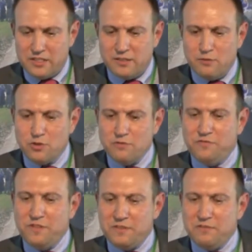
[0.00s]

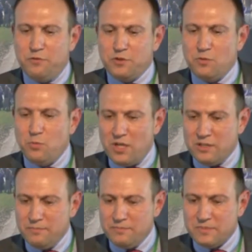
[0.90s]
Resolution
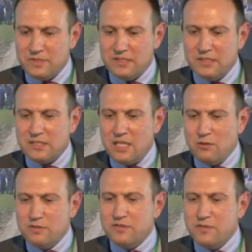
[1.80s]
1541 sets
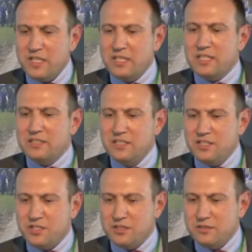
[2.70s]
out 3
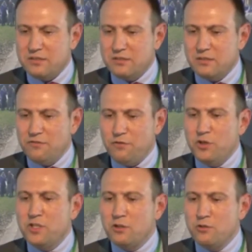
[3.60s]
conditions
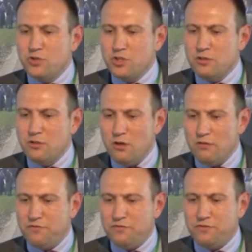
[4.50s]
for inclusion
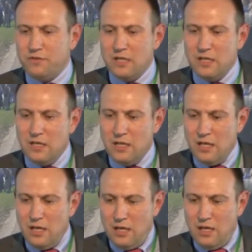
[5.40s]

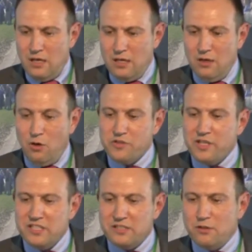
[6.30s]

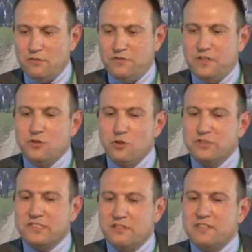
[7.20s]
on the list of
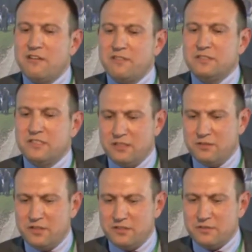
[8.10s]
non-self-governed
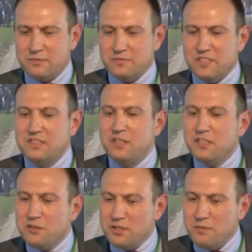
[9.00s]
territories. The
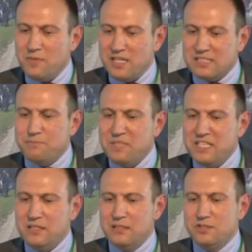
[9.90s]
territory must
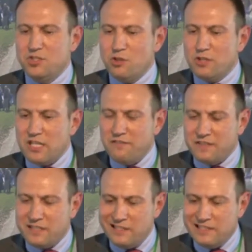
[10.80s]
be
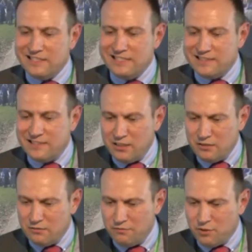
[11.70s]
geographically
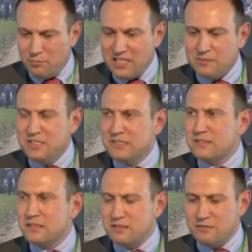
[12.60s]
distinct from
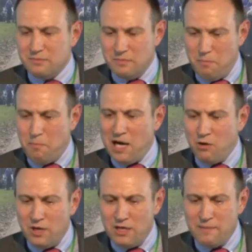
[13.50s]
administrative
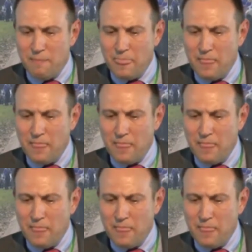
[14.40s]
power.